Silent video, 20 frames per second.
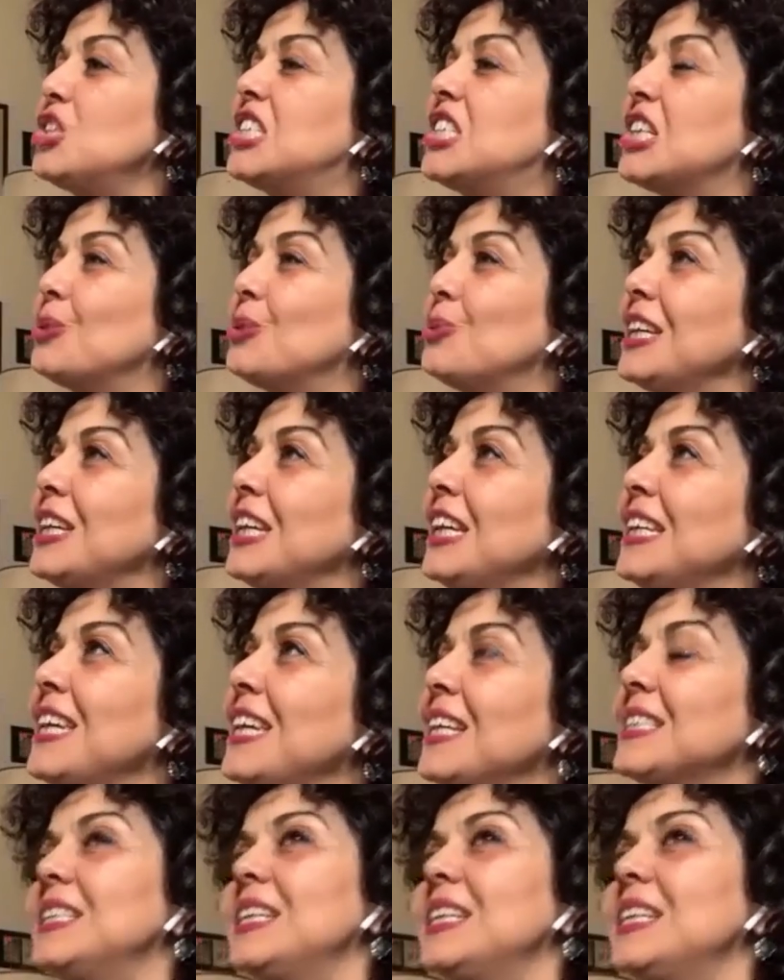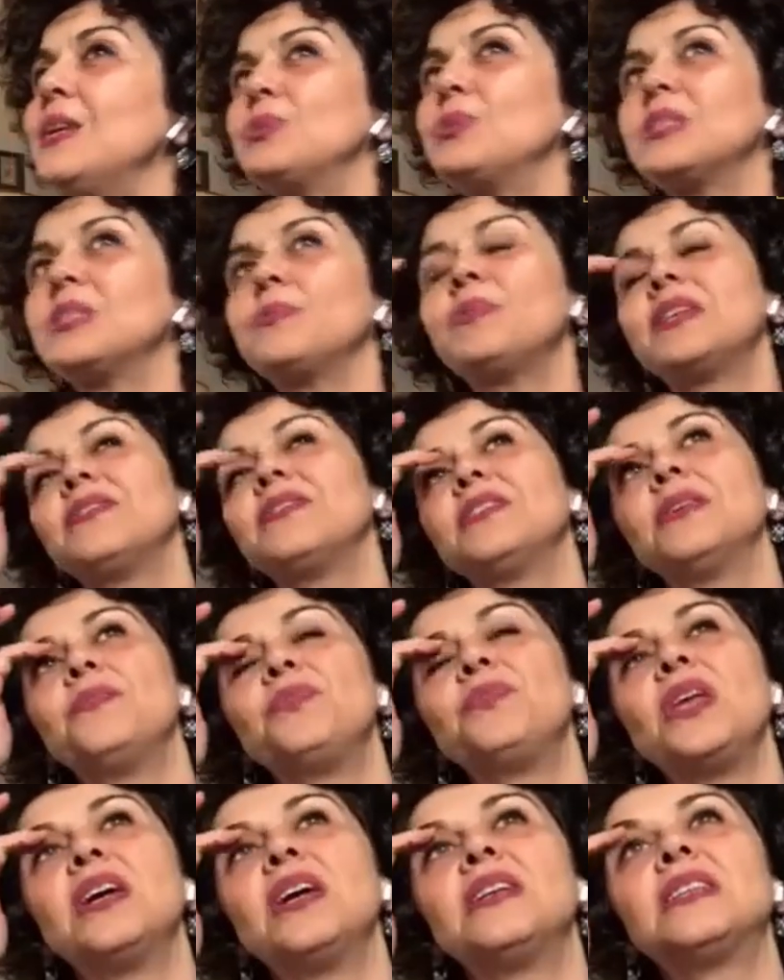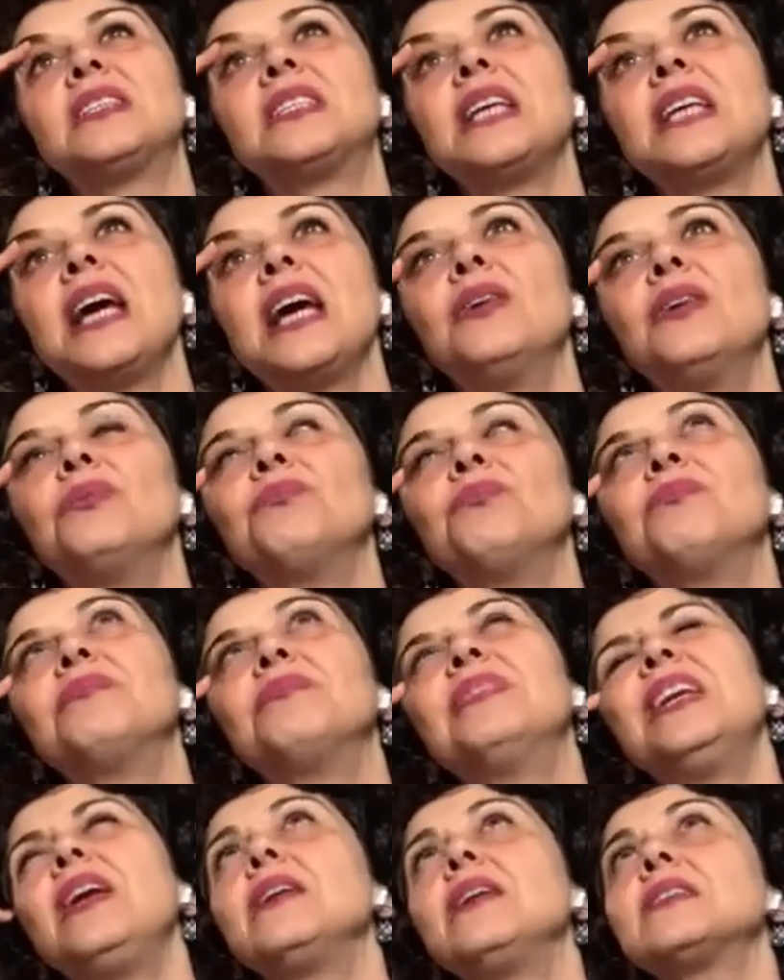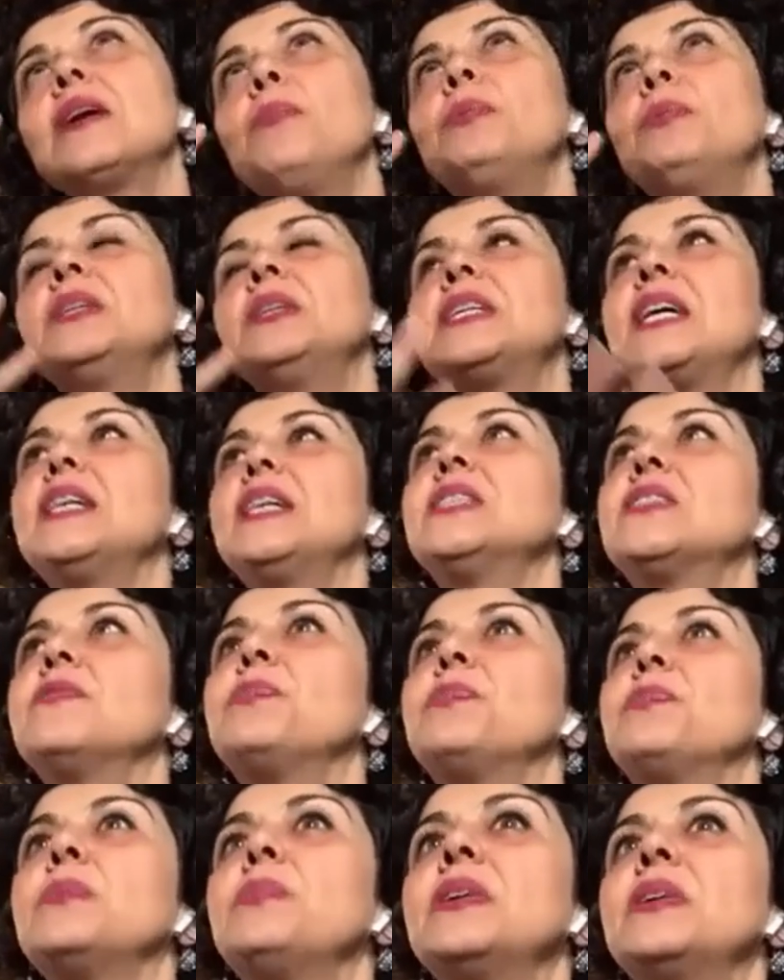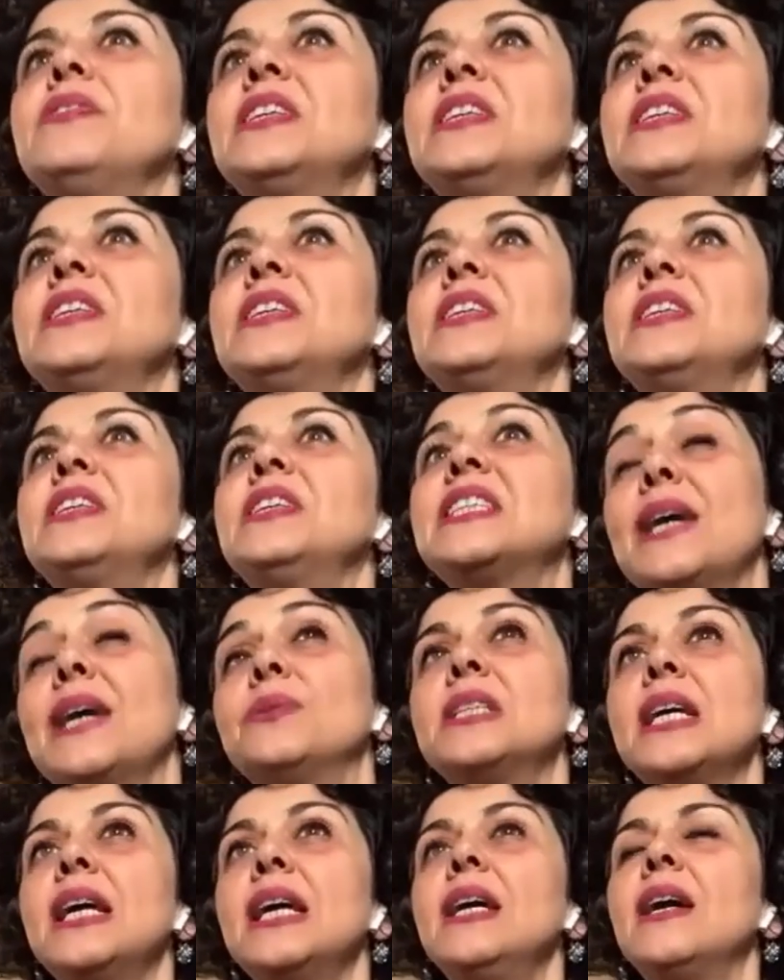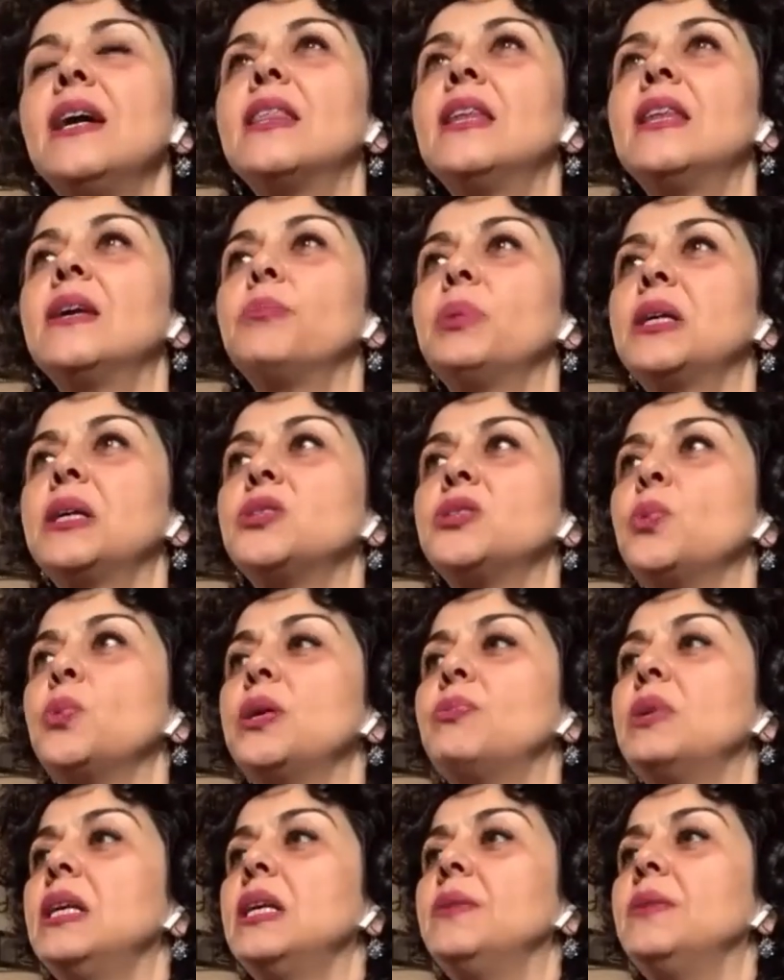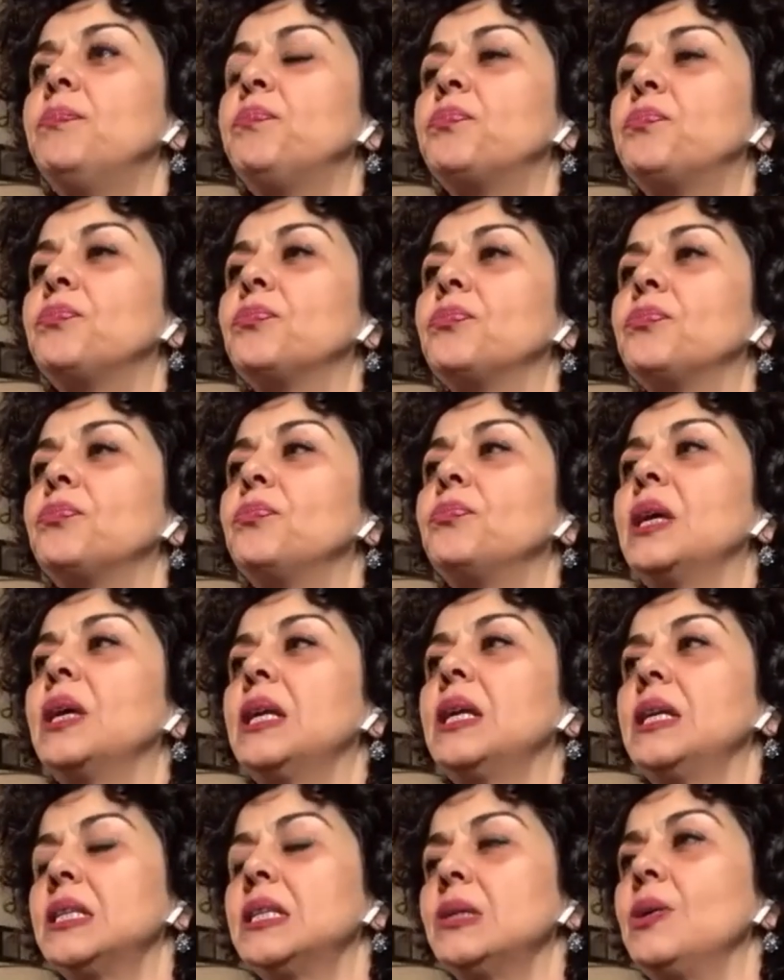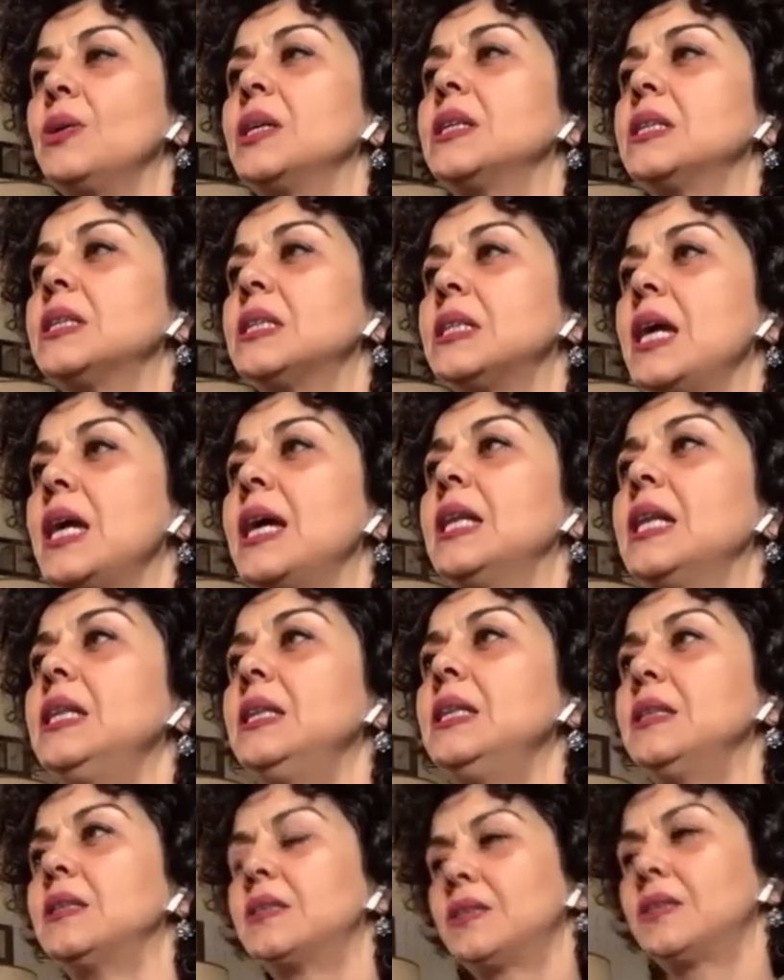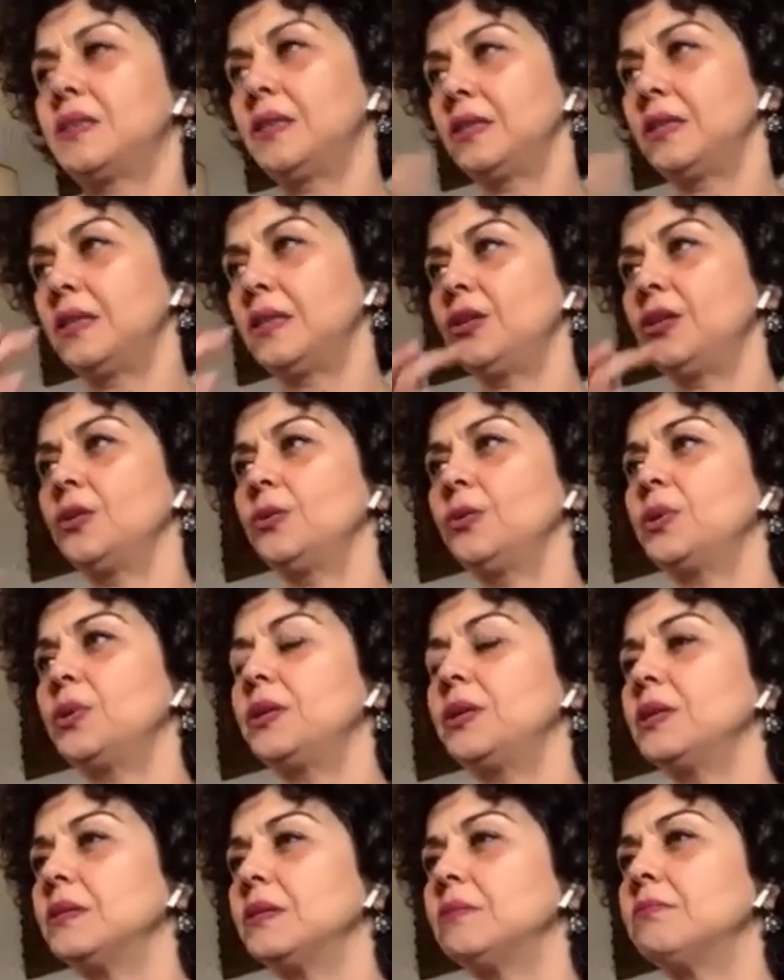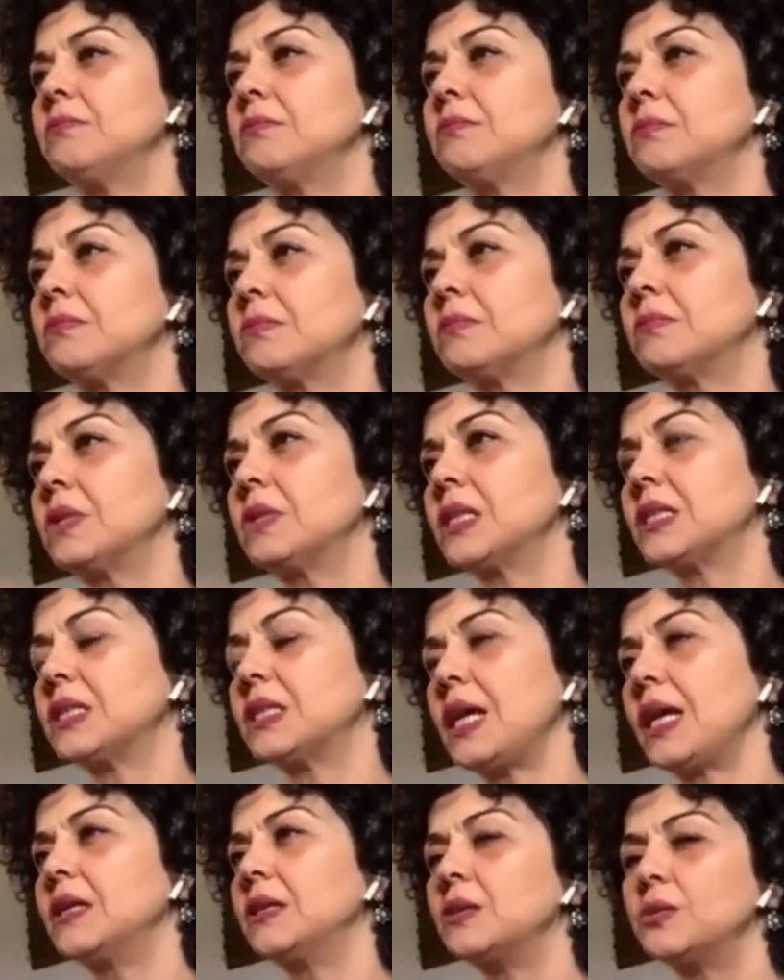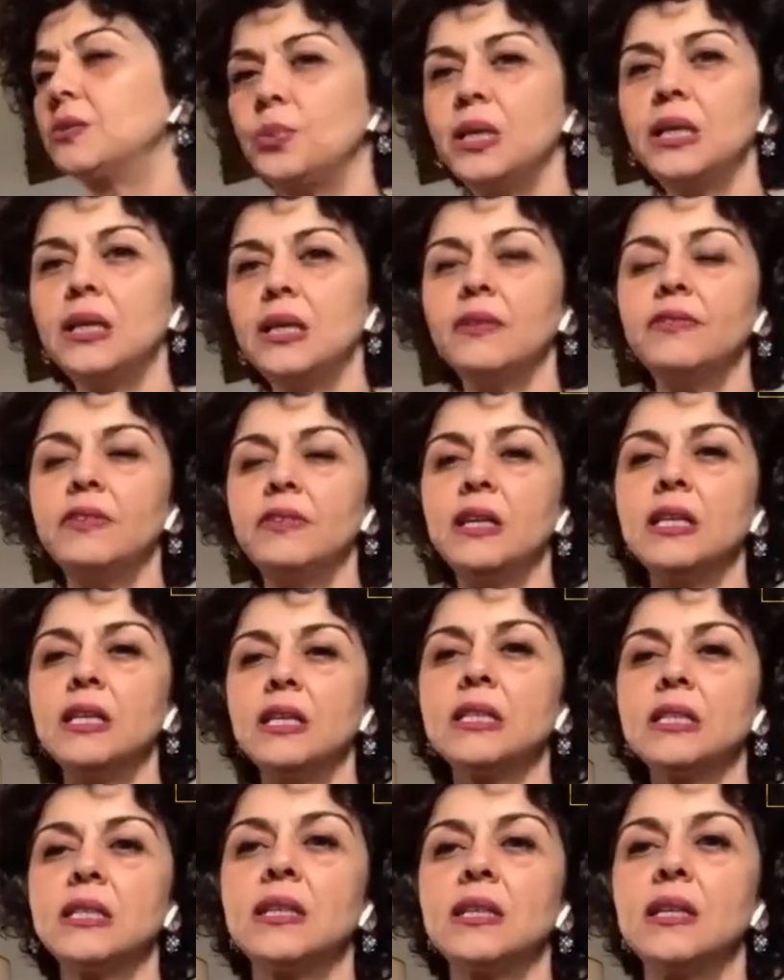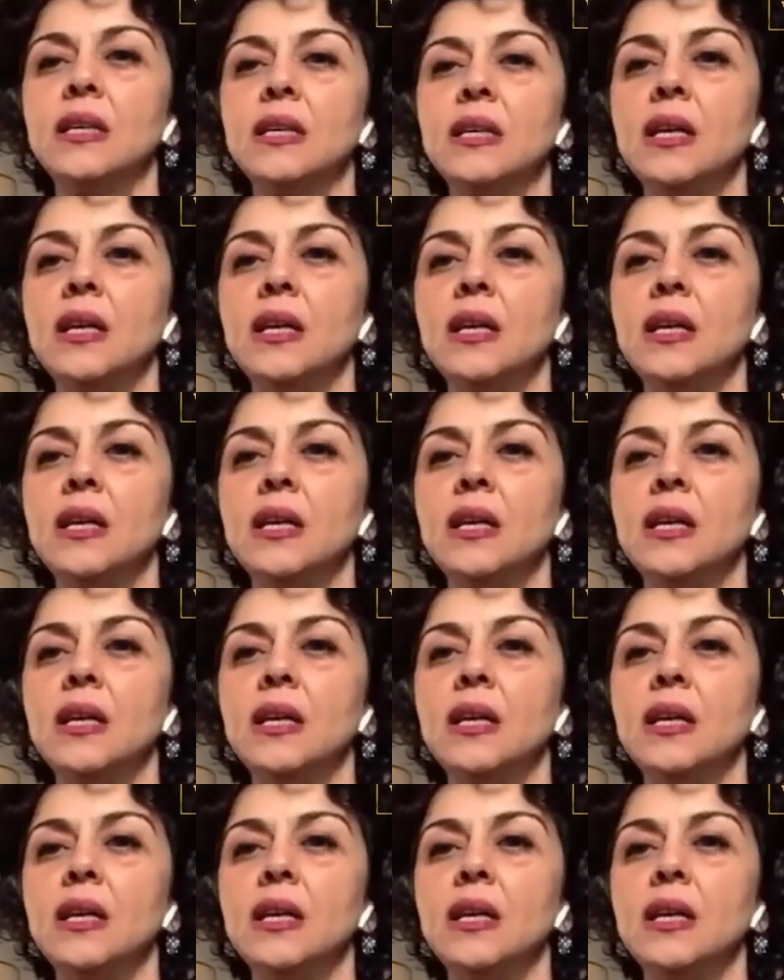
Doing it yesterday was a bit of a, a da- the last couple of days have been a bit of a down day, I think, because we're really beginning to understand that, you know, we're in the second week of this, and